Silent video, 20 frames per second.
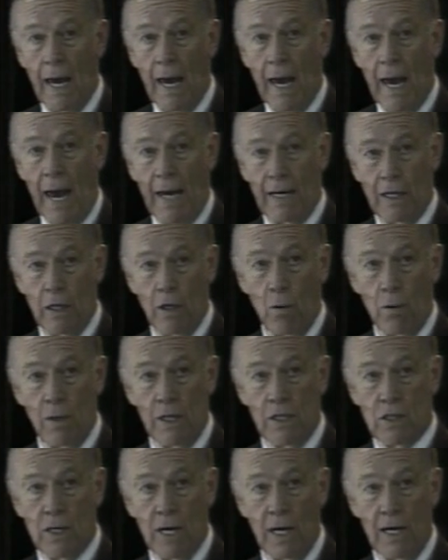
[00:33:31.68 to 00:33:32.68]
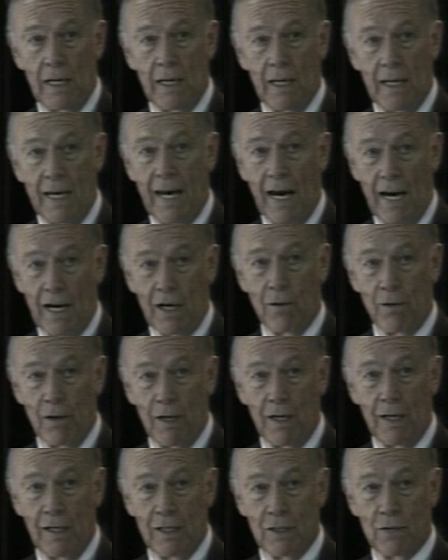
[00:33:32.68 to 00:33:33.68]
And you know what he said? He got a
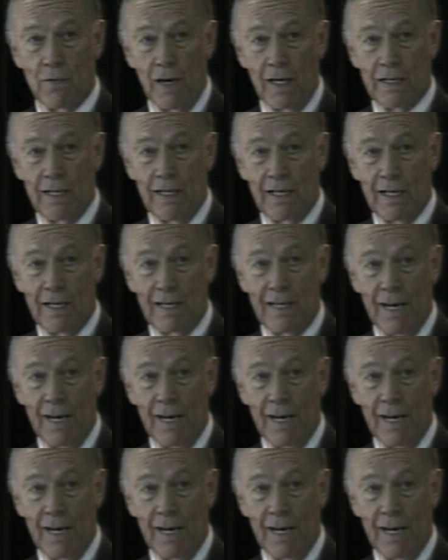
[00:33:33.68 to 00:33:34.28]
grin on his face, and he said,